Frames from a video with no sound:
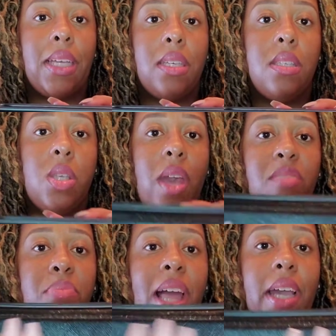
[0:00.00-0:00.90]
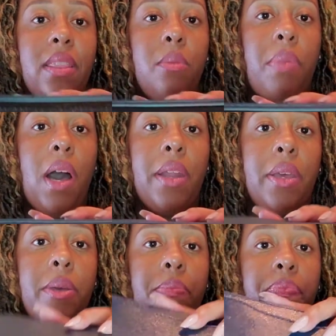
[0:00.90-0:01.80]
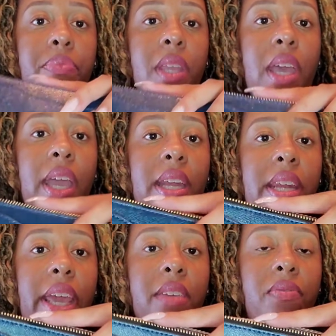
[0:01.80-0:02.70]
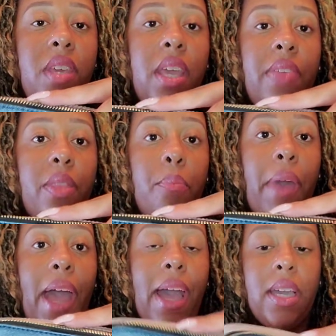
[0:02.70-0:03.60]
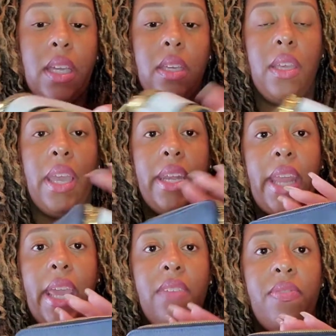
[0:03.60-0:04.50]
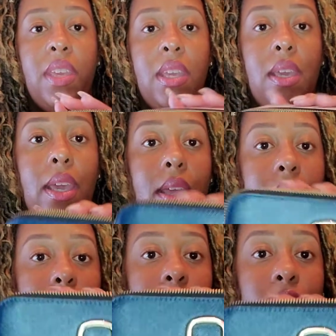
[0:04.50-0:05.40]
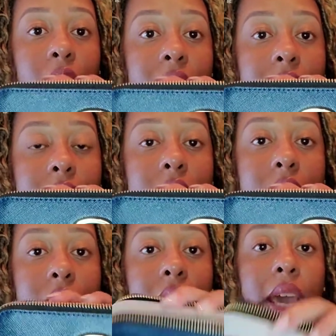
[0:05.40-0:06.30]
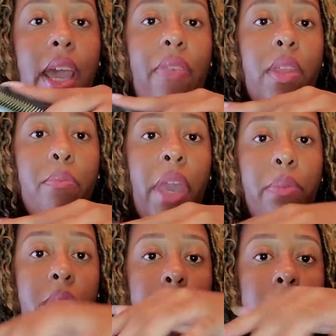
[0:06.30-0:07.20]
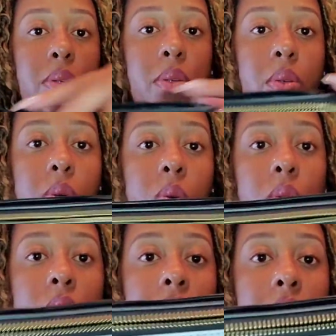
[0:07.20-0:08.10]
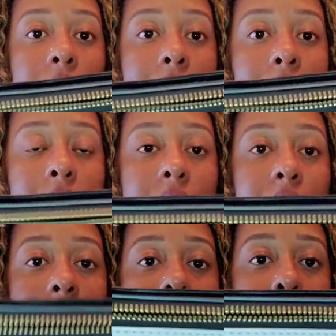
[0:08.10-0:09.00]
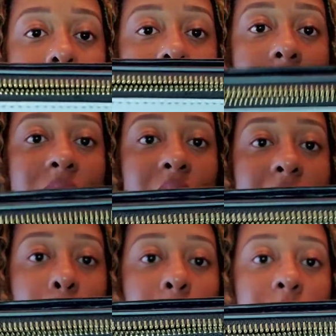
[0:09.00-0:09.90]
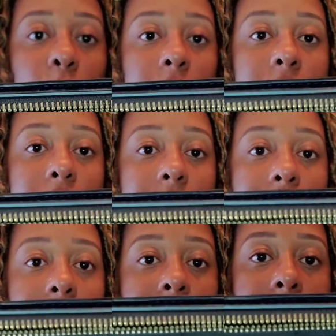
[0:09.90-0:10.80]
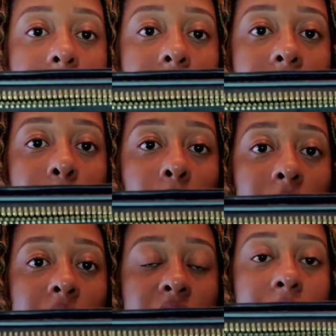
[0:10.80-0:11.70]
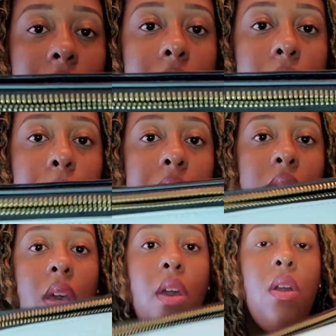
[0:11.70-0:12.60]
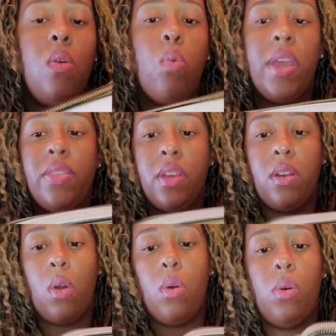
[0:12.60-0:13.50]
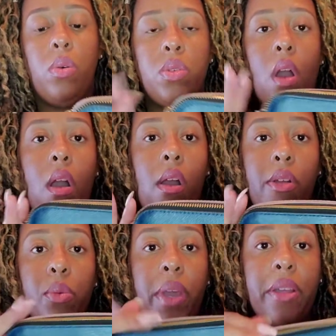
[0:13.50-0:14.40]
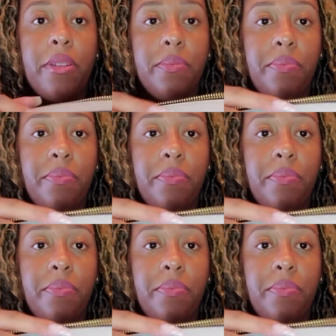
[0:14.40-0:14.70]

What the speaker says: So you have black at the bottom, navy in the back, navy in the front, and then baby blue at the top. And then at the top, of course, it says the Marc Jacobs with gold hardware,